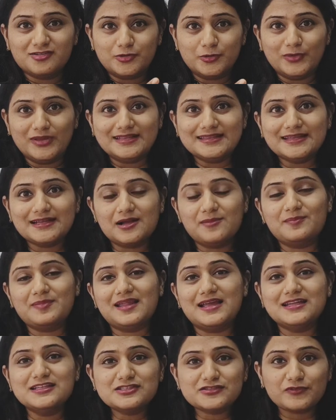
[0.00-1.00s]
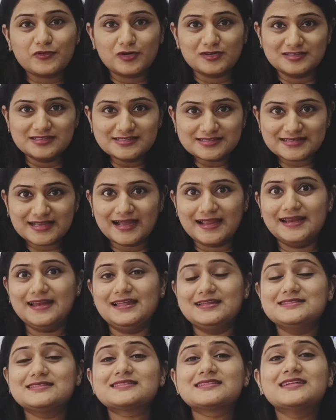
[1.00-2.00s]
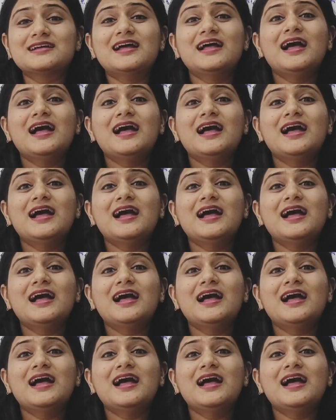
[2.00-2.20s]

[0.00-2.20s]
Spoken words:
doing the compliance for this guidelines.